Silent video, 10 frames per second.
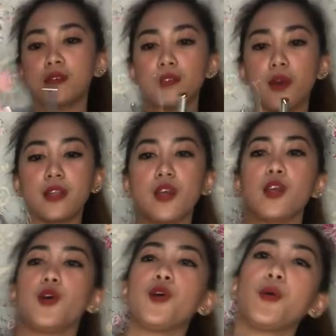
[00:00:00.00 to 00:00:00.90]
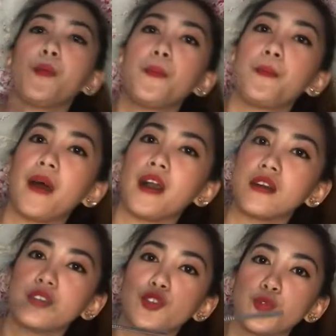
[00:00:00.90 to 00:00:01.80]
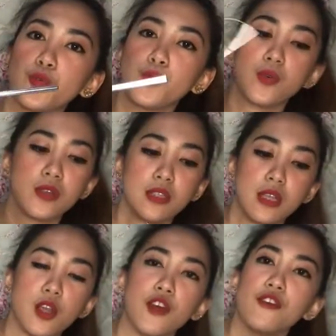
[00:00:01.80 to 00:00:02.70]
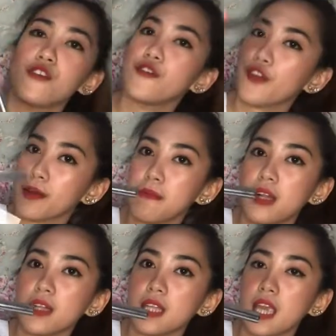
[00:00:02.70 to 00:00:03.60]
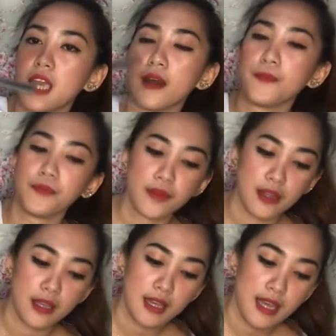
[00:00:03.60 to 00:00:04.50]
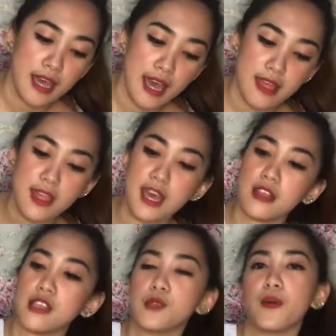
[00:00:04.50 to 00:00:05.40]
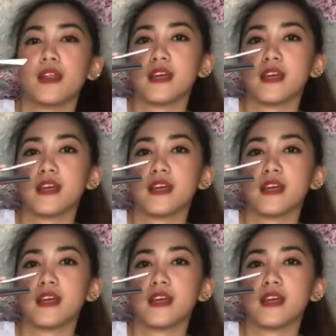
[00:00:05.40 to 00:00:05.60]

So, ito yung pang juice, ito yung for milk tea, and then this one